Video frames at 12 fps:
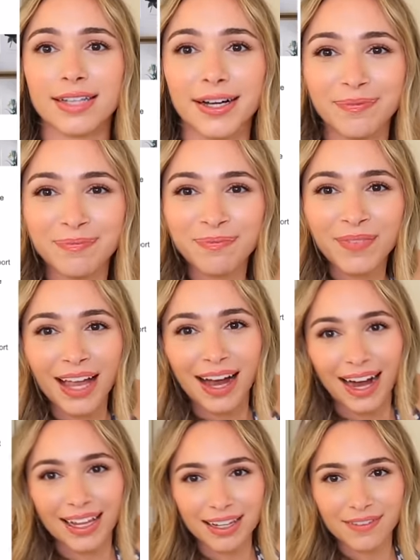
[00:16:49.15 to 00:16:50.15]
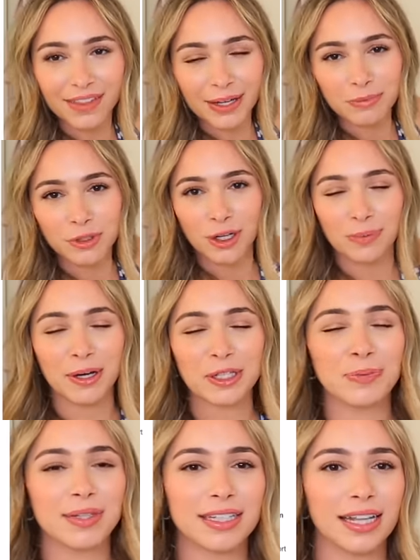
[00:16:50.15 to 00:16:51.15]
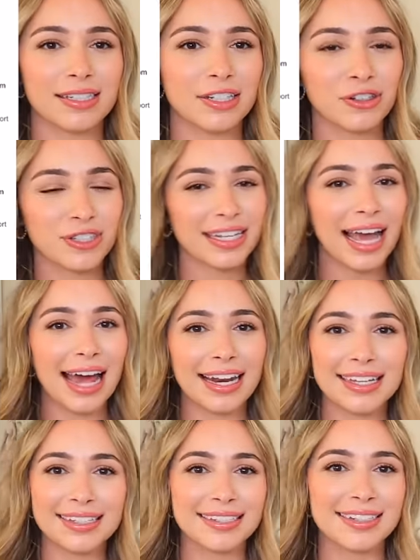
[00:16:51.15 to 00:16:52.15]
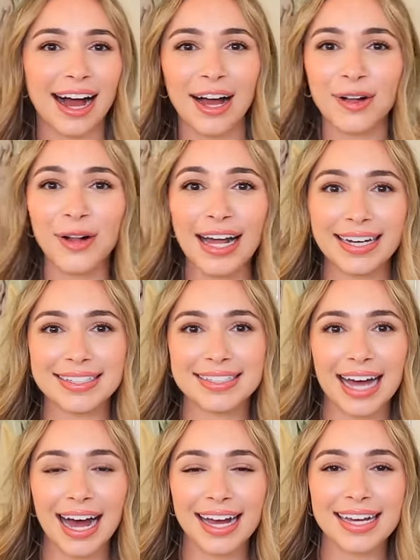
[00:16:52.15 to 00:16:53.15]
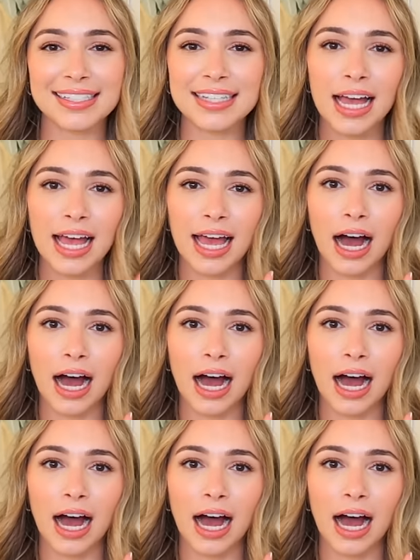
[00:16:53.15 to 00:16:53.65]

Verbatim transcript: So I love them so much, but like seriously, any style, any size.